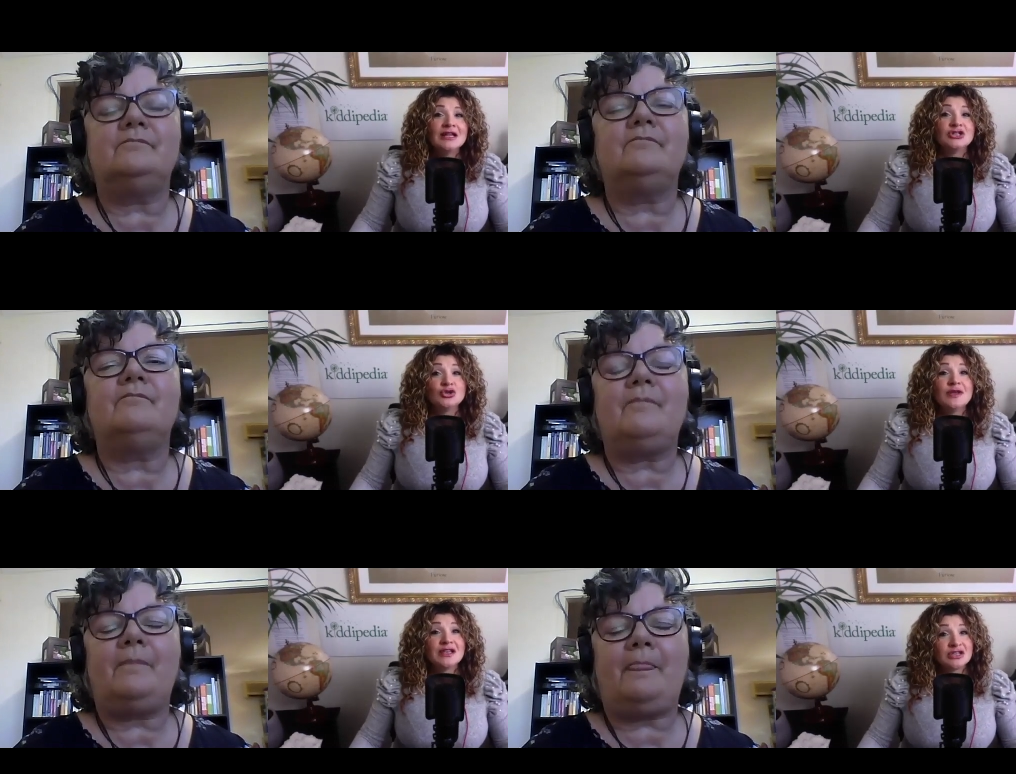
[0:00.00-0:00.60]

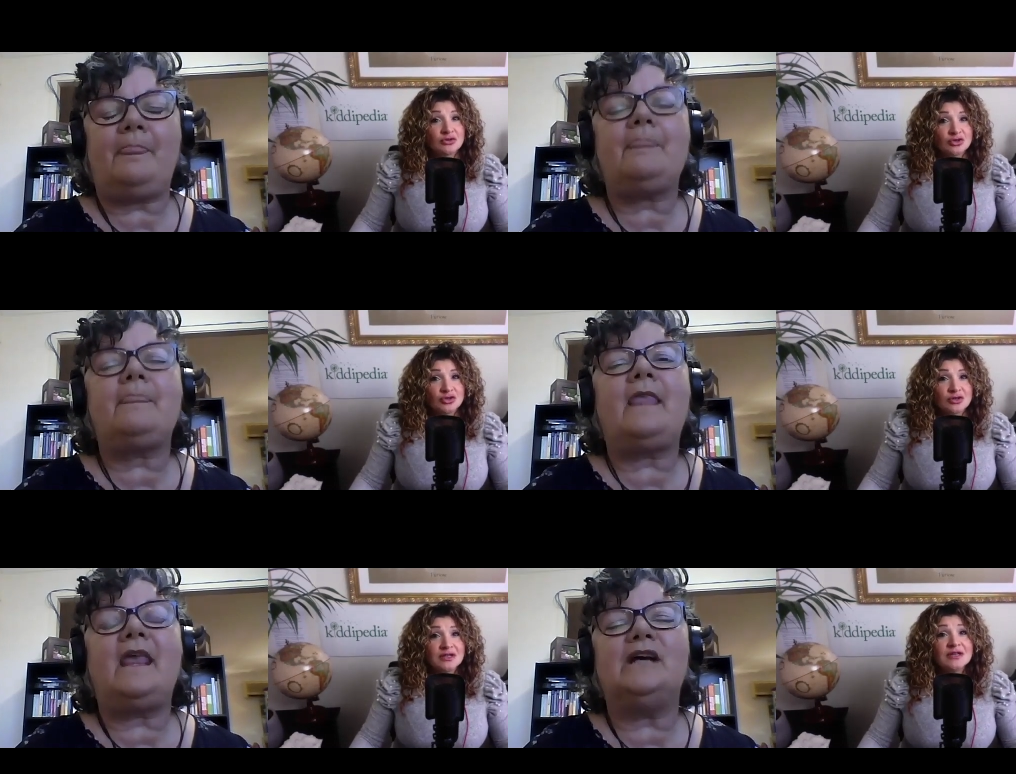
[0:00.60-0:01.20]
Speaker 1: to their
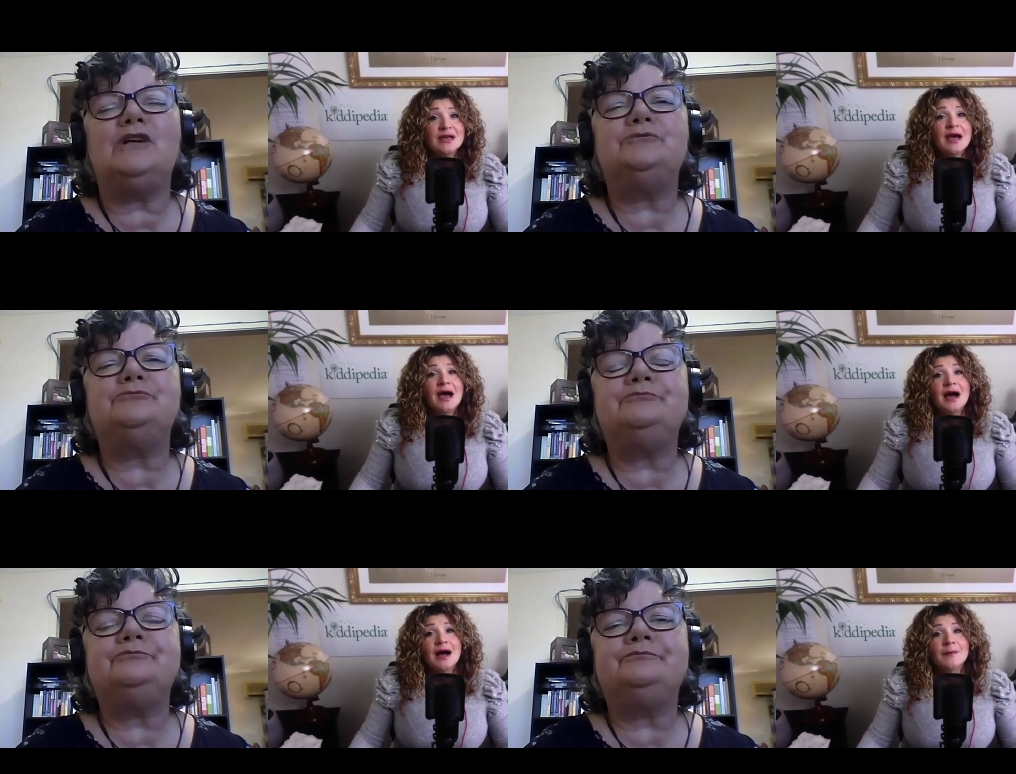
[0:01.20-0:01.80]
children
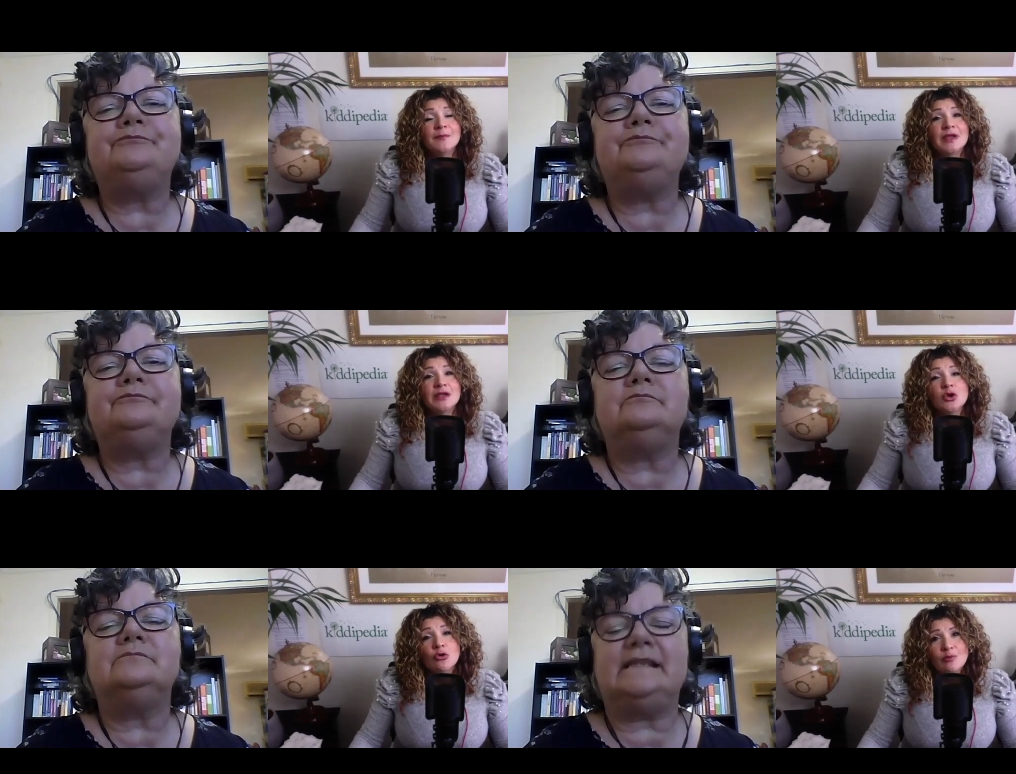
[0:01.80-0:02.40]
yeah. um,
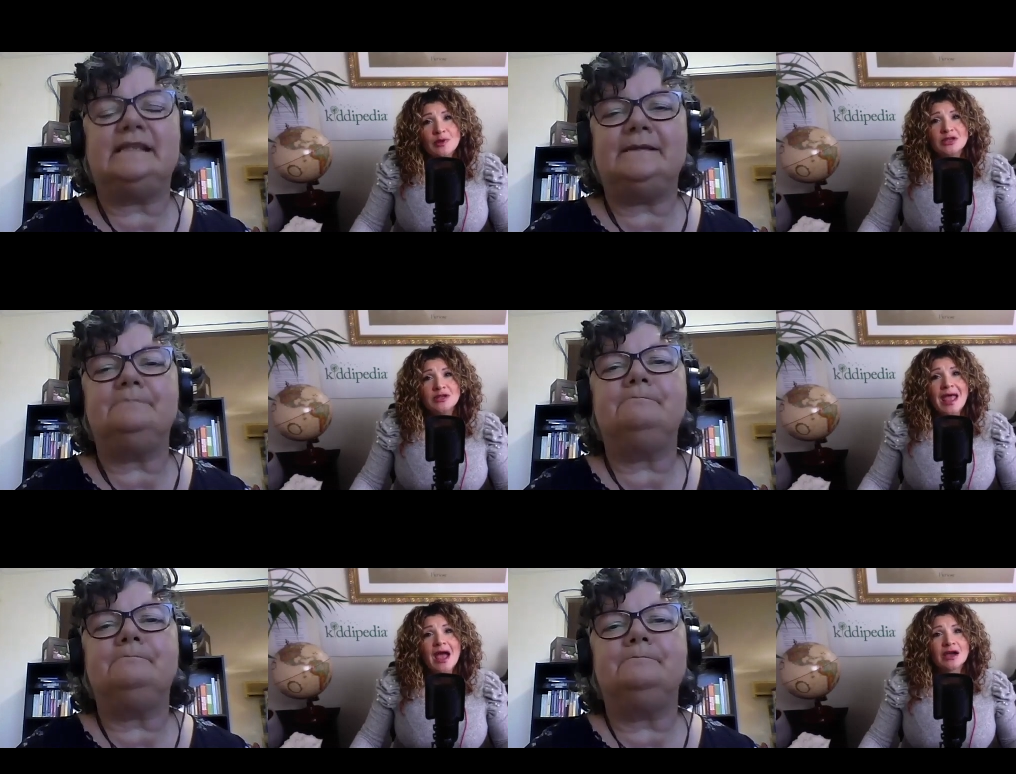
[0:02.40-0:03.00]
in your yeah.
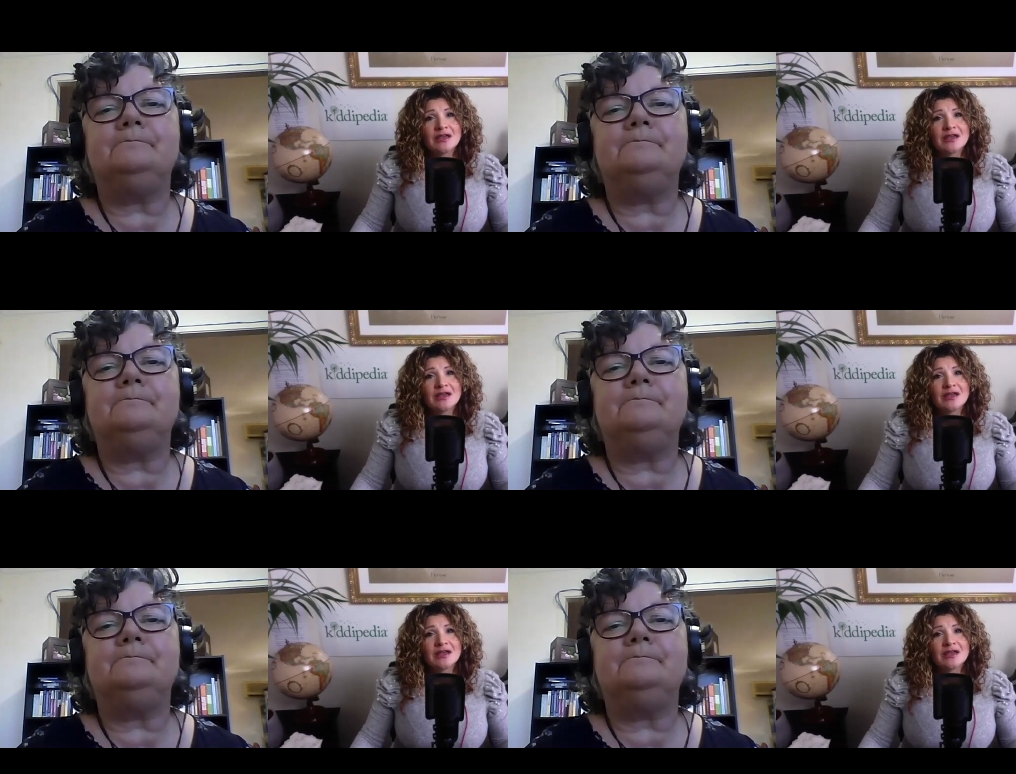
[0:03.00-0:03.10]
opinion how